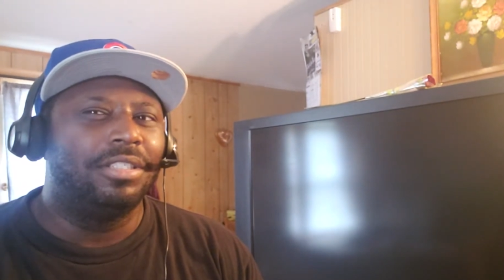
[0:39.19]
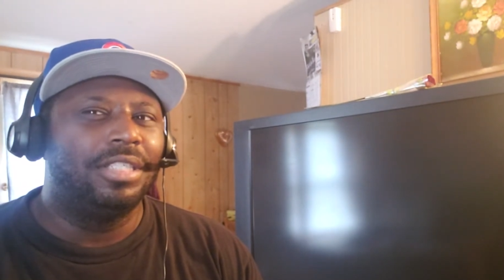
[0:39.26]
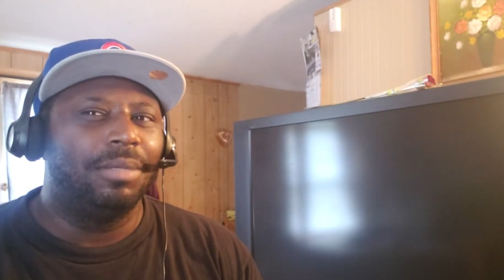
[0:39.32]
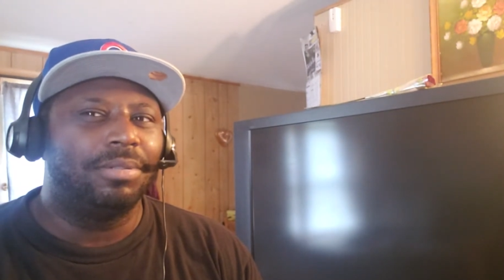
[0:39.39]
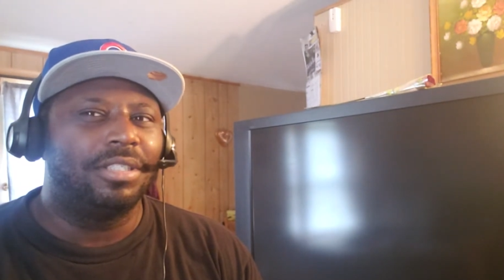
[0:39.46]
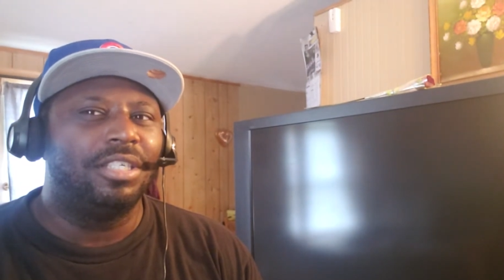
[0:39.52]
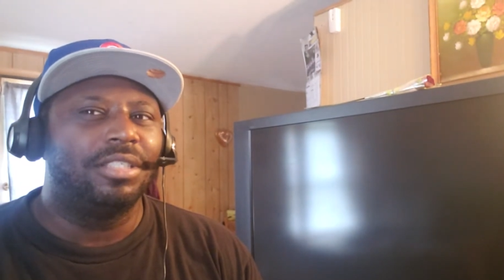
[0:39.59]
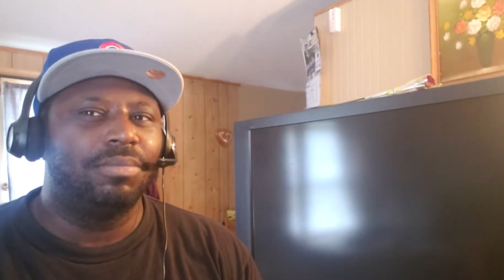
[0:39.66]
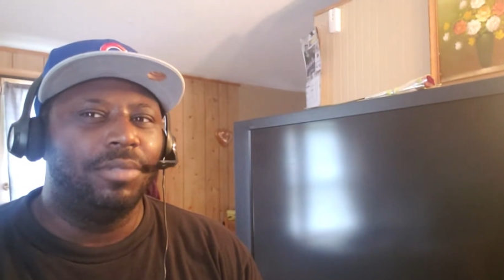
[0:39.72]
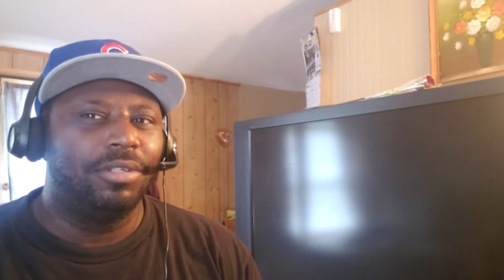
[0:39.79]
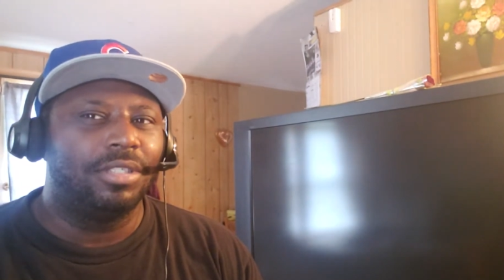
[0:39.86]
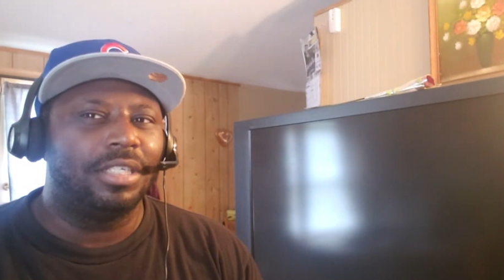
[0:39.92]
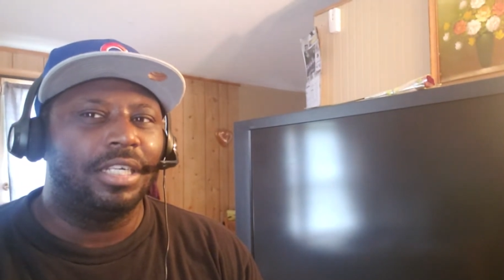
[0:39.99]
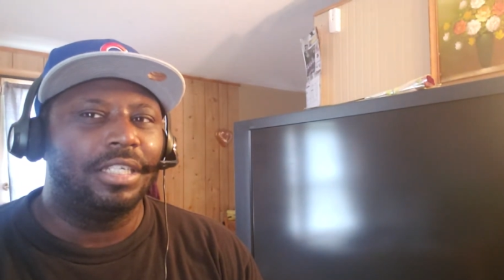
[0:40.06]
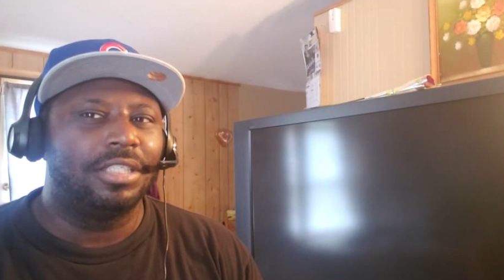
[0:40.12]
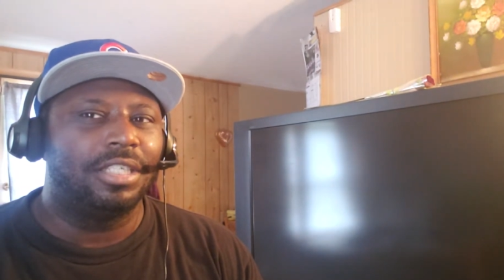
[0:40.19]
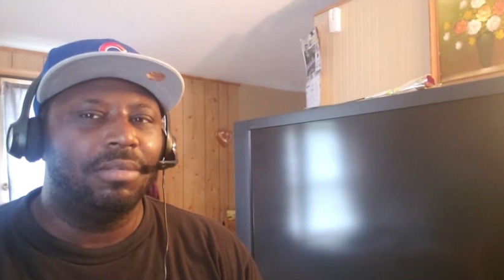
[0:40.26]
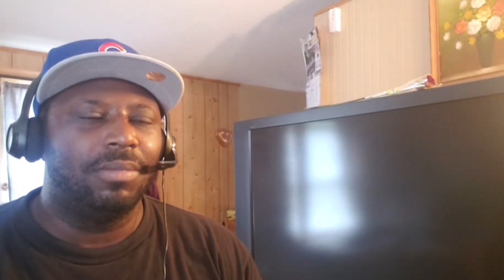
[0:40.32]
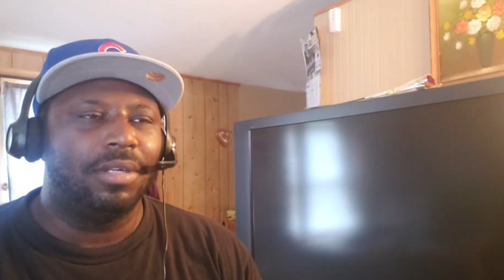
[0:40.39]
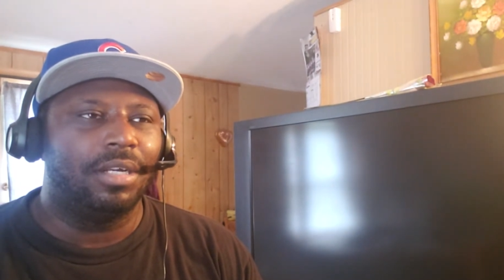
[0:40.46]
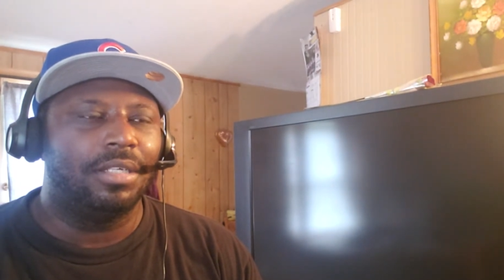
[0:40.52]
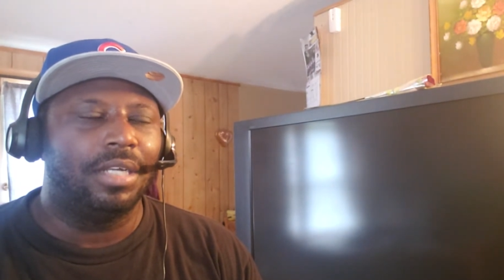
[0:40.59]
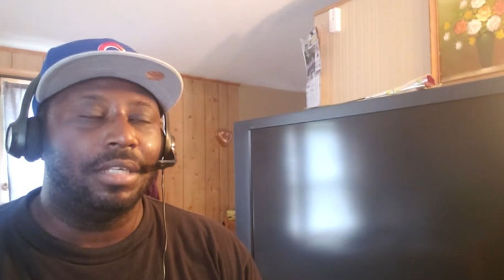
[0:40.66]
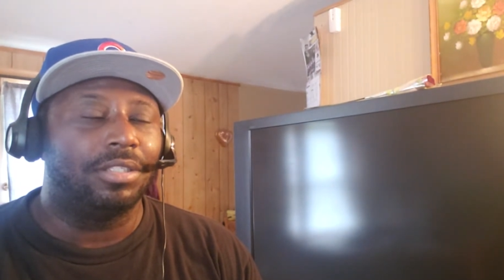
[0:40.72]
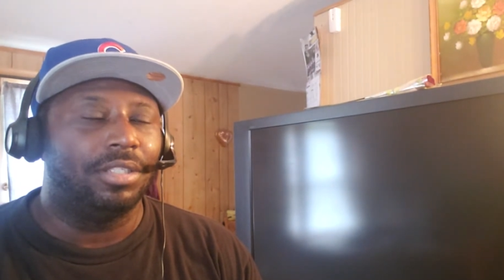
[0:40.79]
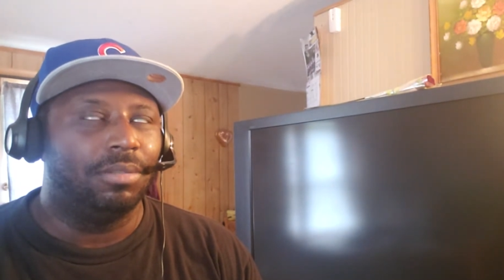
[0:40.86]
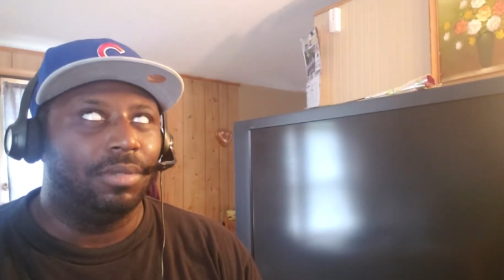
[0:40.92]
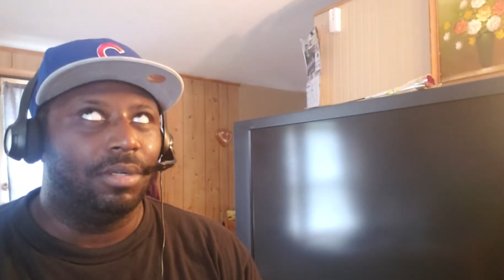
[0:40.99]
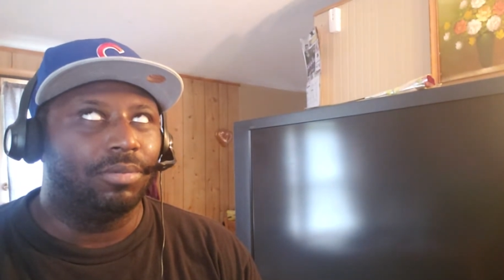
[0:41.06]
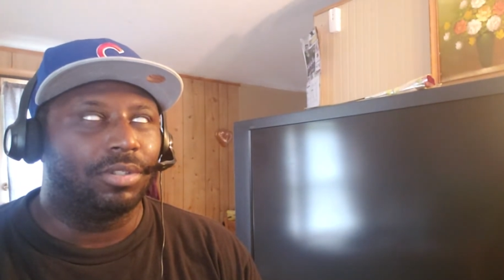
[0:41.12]

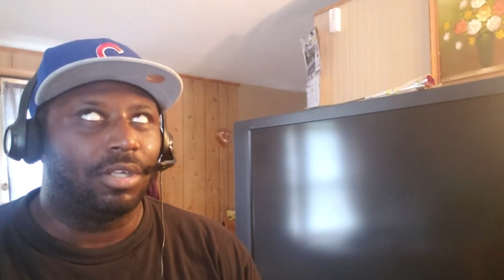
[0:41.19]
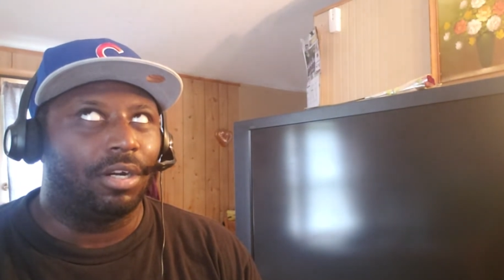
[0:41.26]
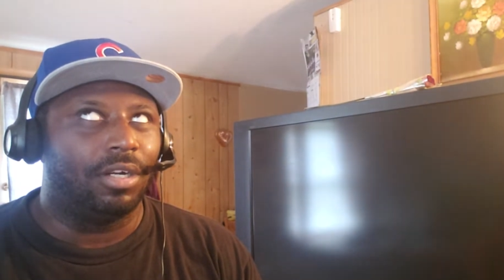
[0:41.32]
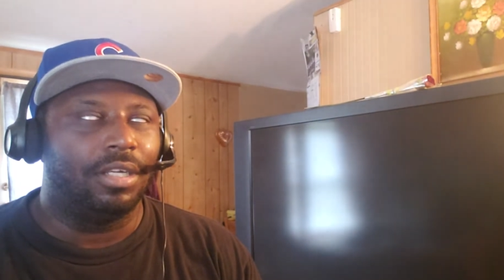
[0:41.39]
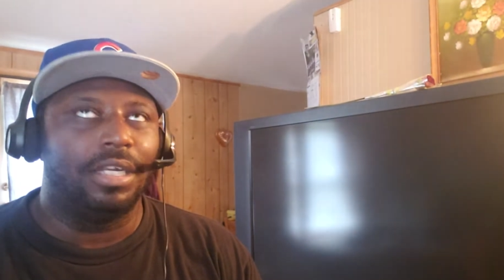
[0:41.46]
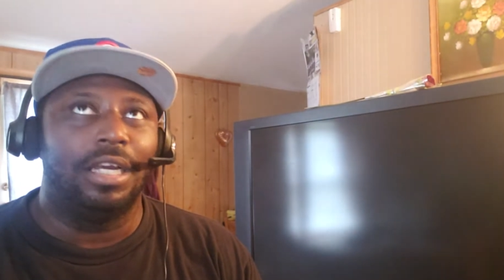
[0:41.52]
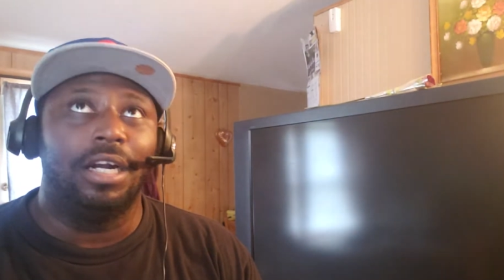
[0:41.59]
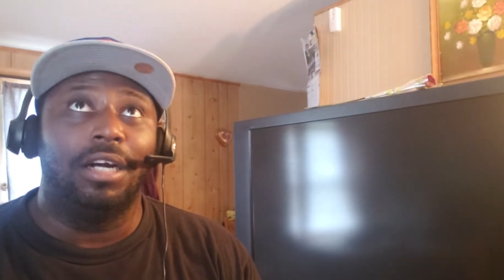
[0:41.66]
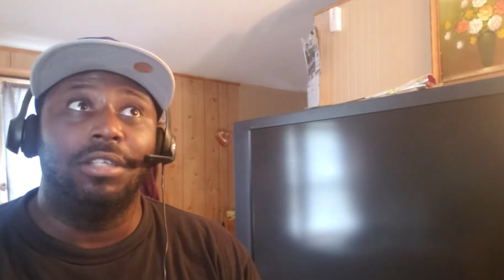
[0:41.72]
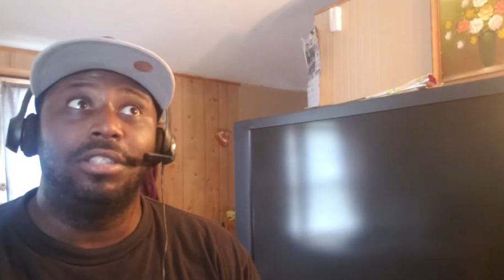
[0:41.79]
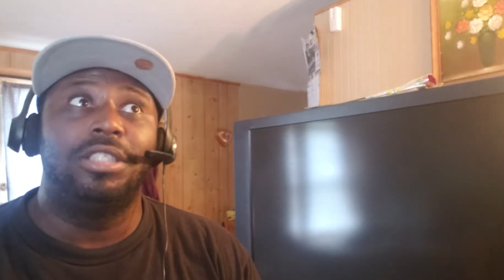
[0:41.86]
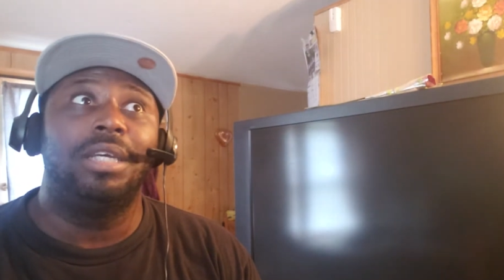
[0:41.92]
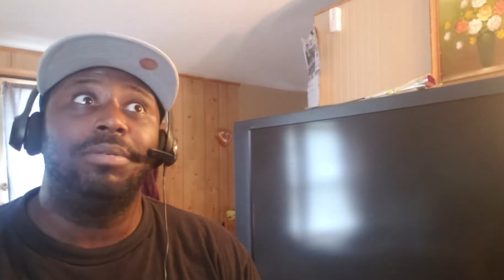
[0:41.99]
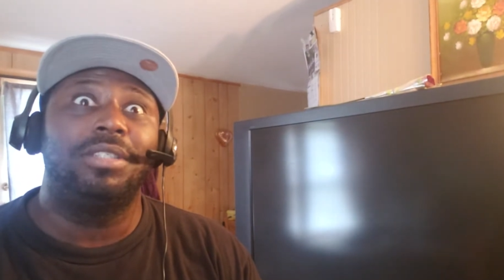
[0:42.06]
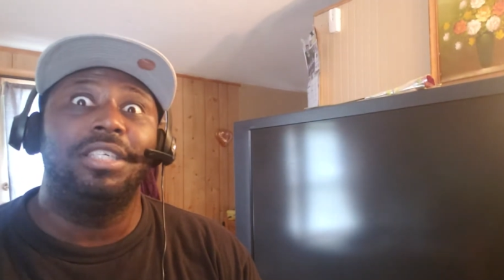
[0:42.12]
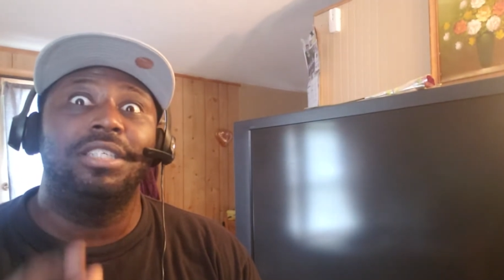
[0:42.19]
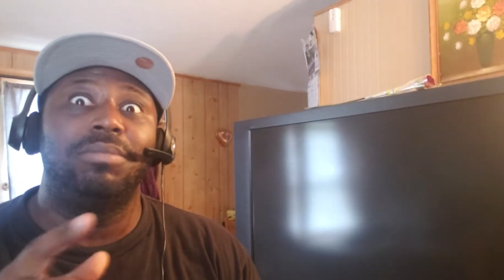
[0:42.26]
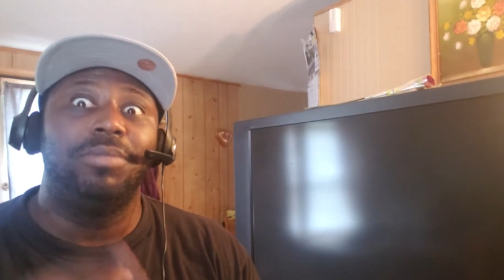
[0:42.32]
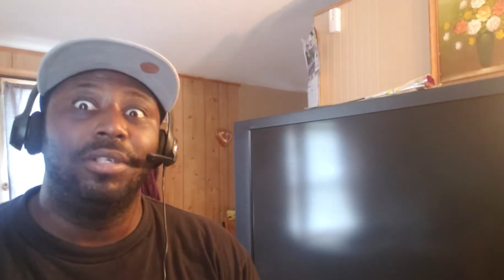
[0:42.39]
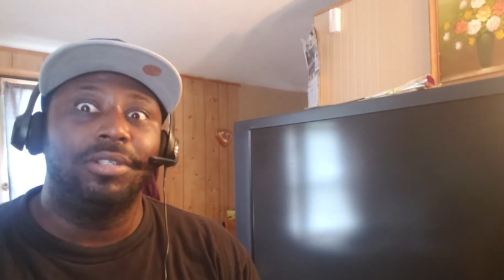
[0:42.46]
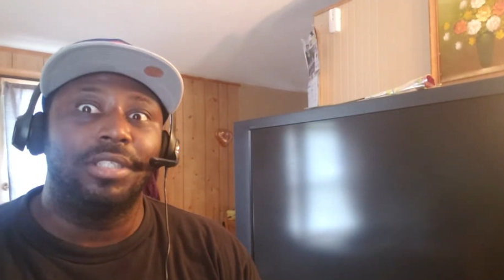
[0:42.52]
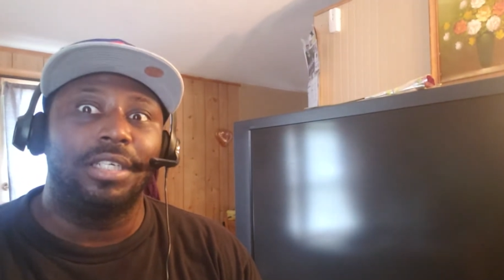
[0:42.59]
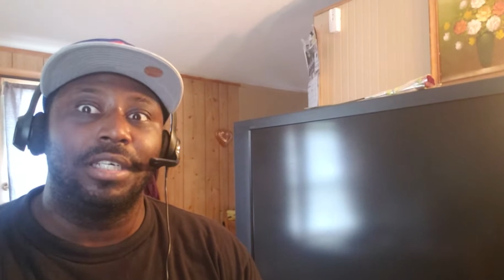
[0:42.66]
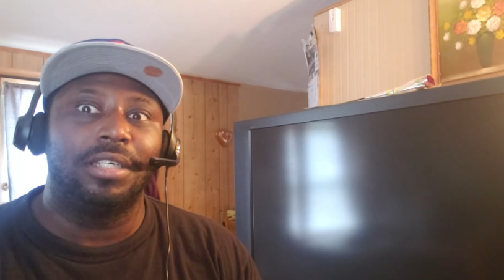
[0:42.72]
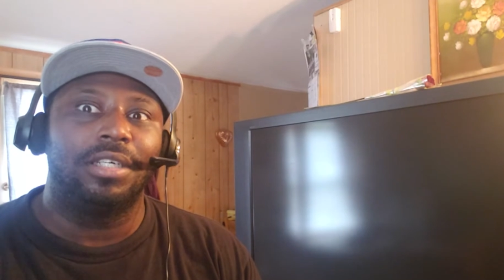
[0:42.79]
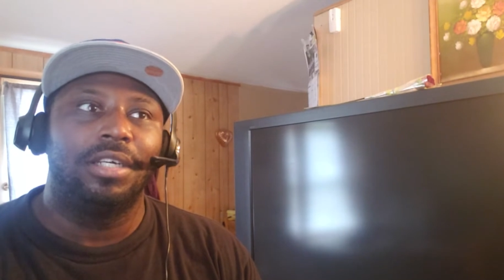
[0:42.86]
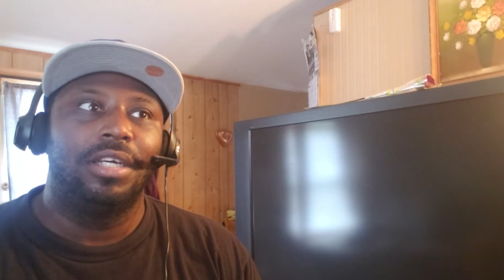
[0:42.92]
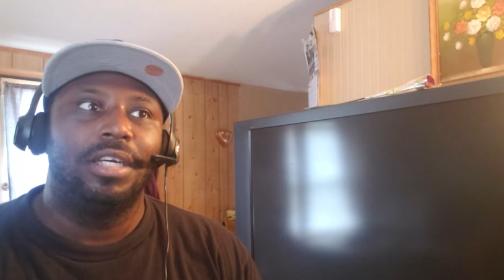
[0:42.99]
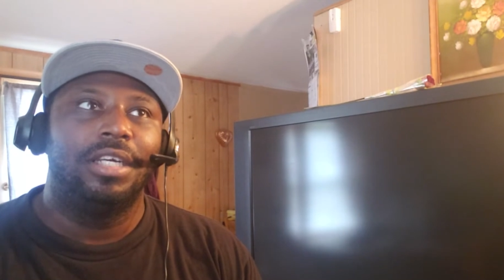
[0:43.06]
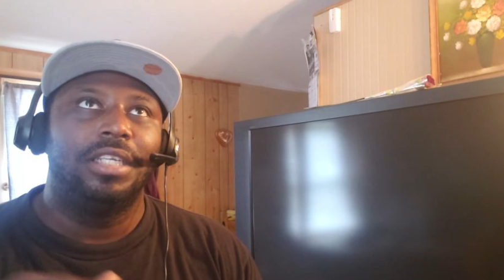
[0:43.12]

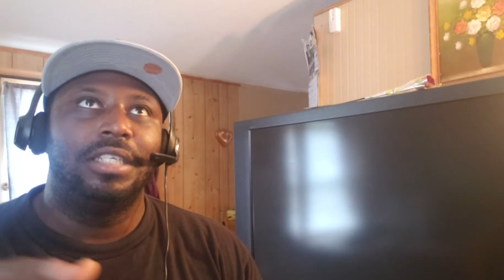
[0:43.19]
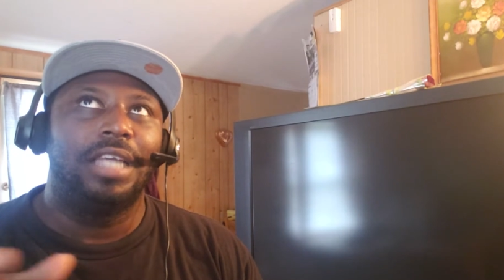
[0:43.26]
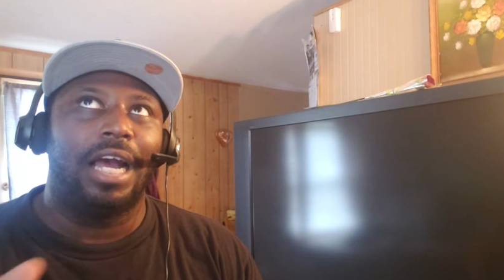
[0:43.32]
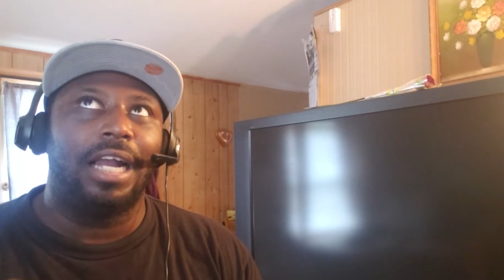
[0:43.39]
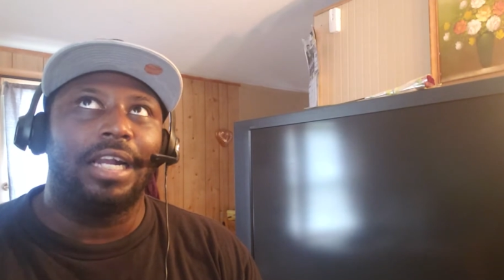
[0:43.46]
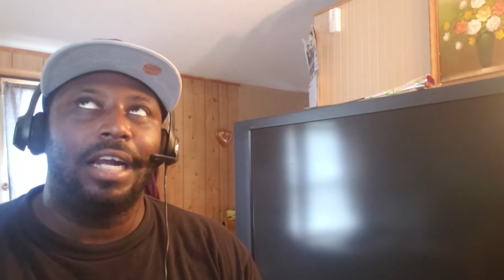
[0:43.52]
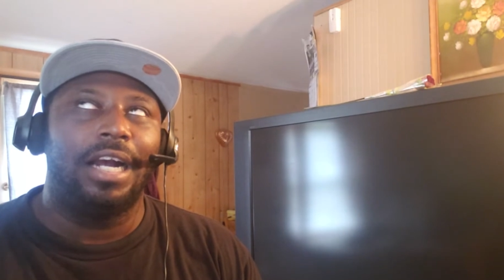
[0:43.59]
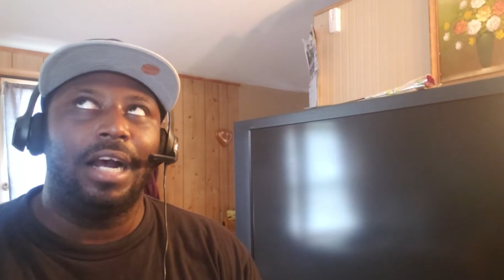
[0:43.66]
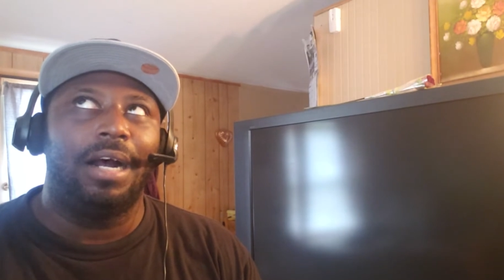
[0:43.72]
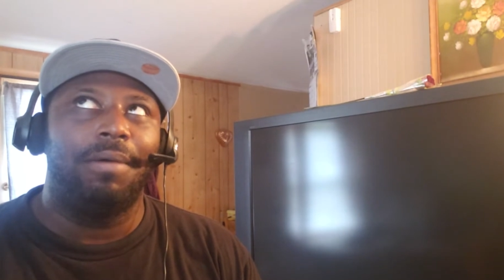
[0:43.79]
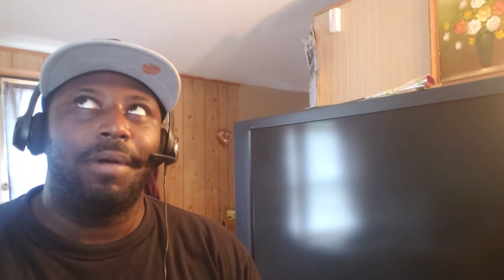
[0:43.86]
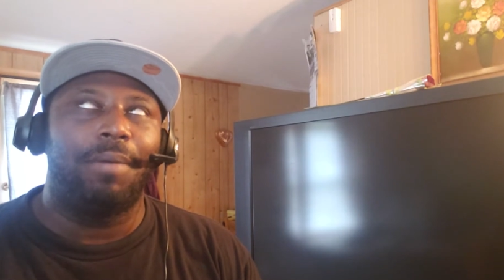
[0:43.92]
gypsyismagic.com.